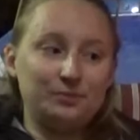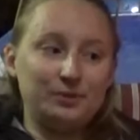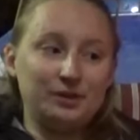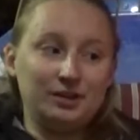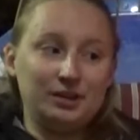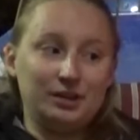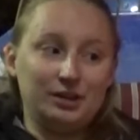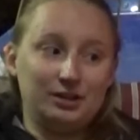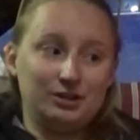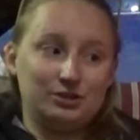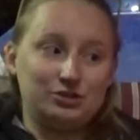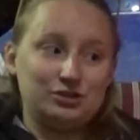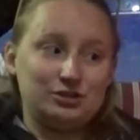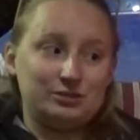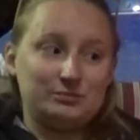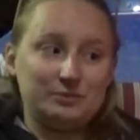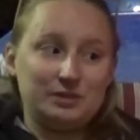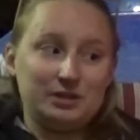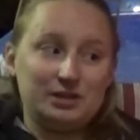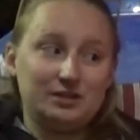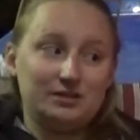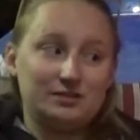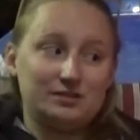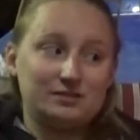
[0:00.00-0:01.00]
me just
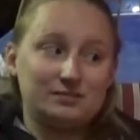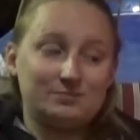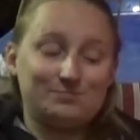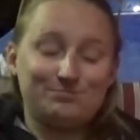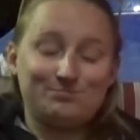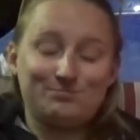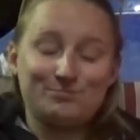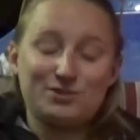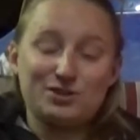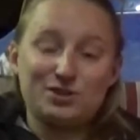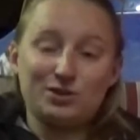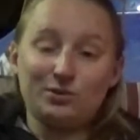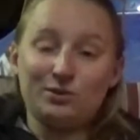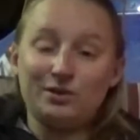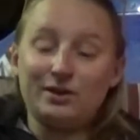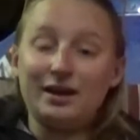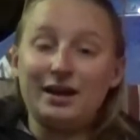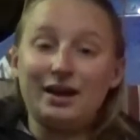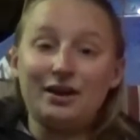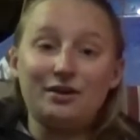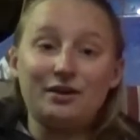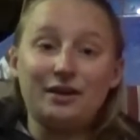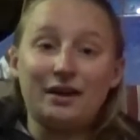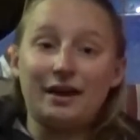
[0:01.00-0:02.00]
means going
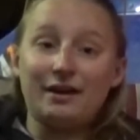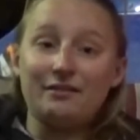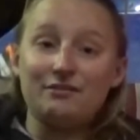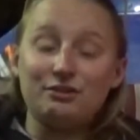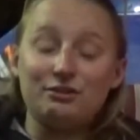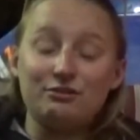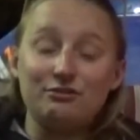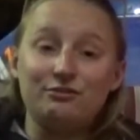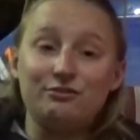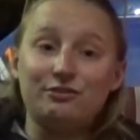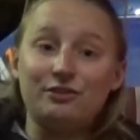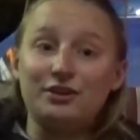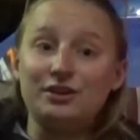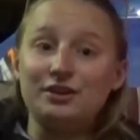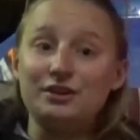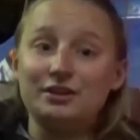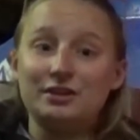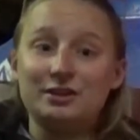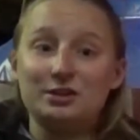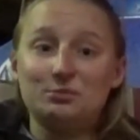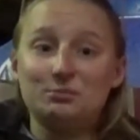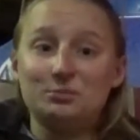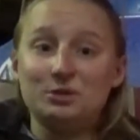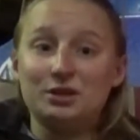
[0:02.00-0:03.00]
out and having
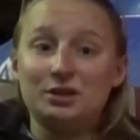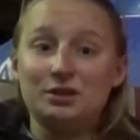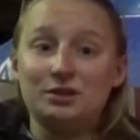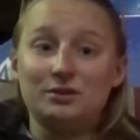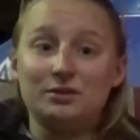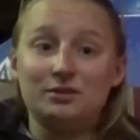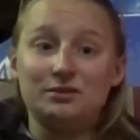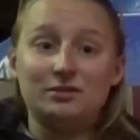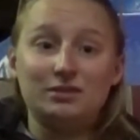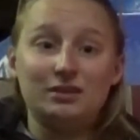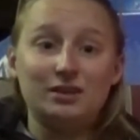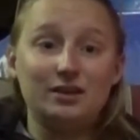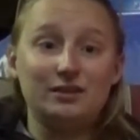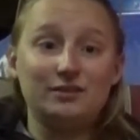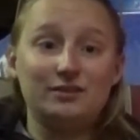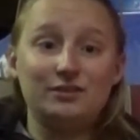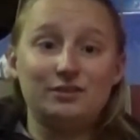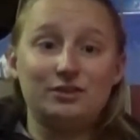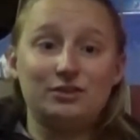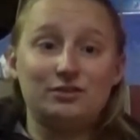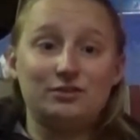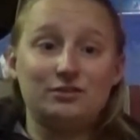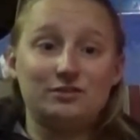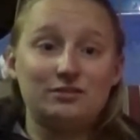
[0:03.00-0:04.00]
fun. I mean, it's
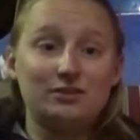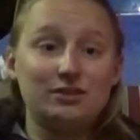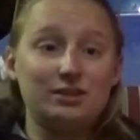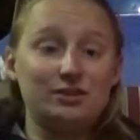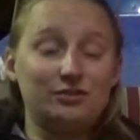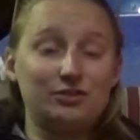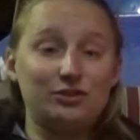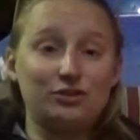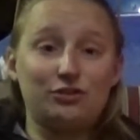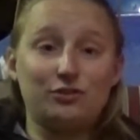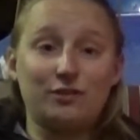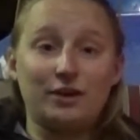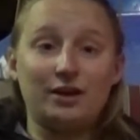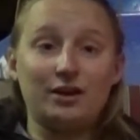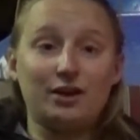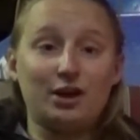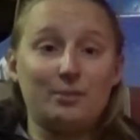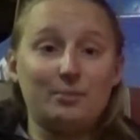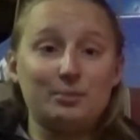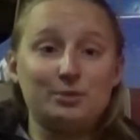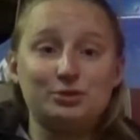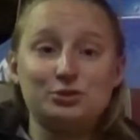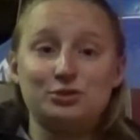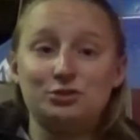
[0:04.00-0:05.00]
a great
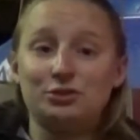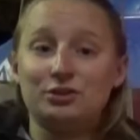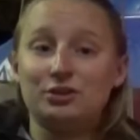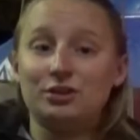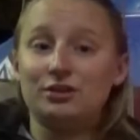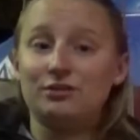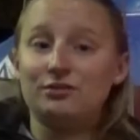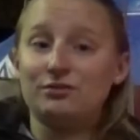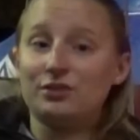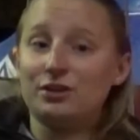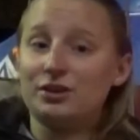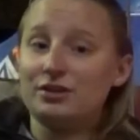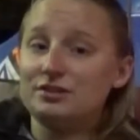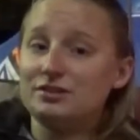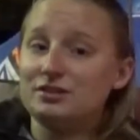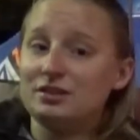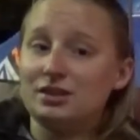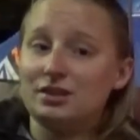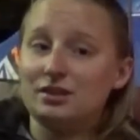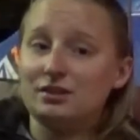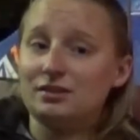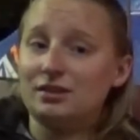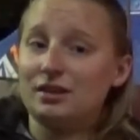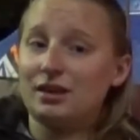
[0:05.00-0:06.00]
opportunity for us to
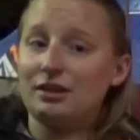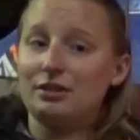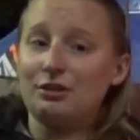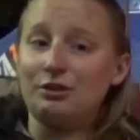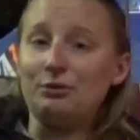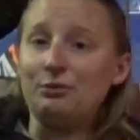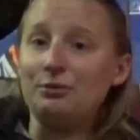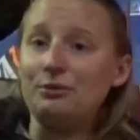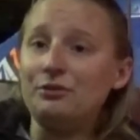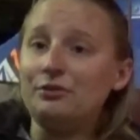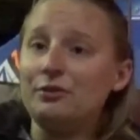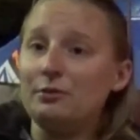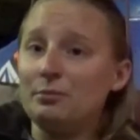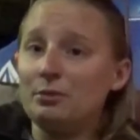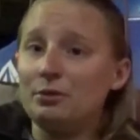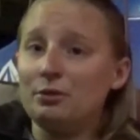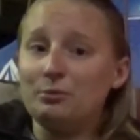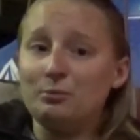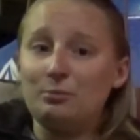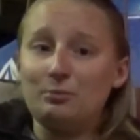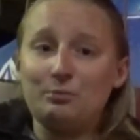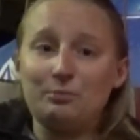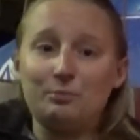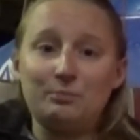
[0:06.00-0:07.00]
get together with some
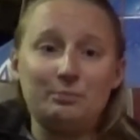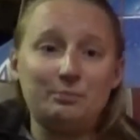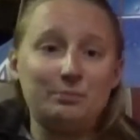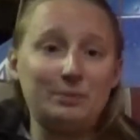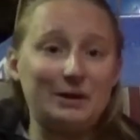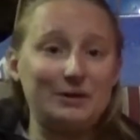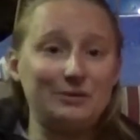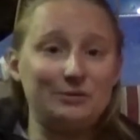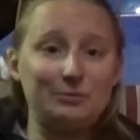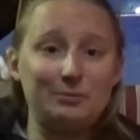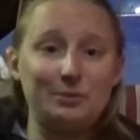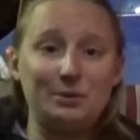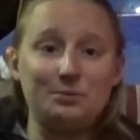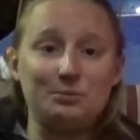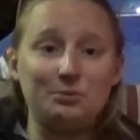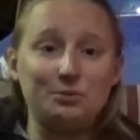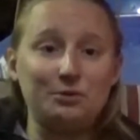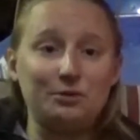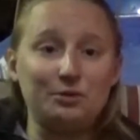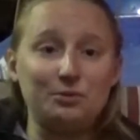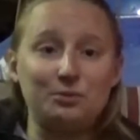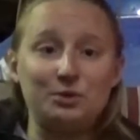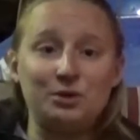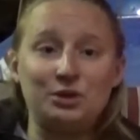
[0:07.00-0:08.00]
of the best people
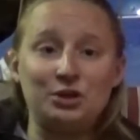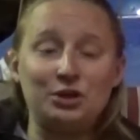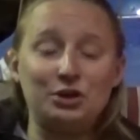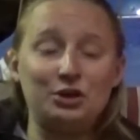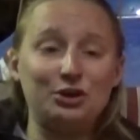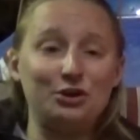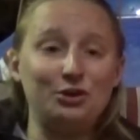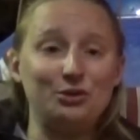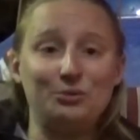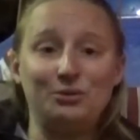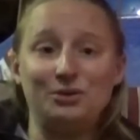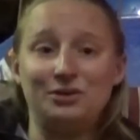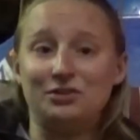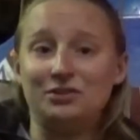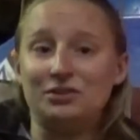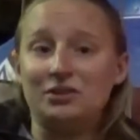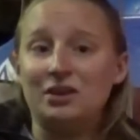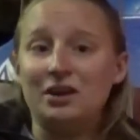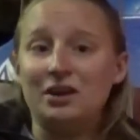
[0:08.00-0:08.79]
that we know and